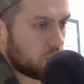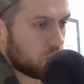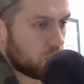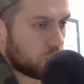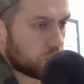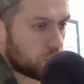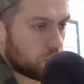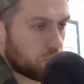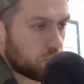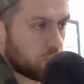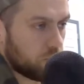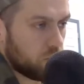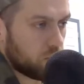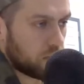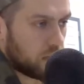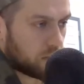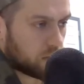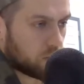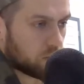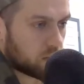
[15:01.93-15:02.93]
the sooner you
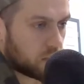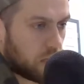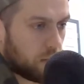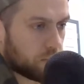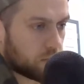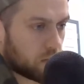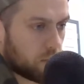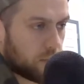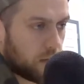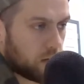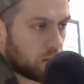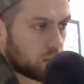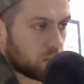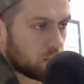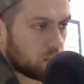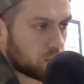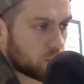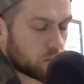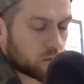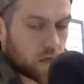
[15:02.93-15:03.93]
take those steps, the better.
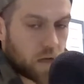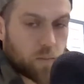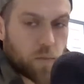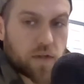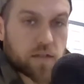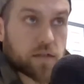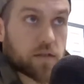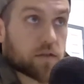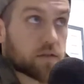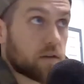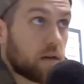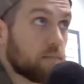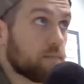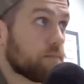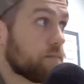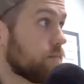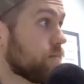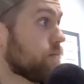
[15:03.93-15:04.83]
So stop wasting your time.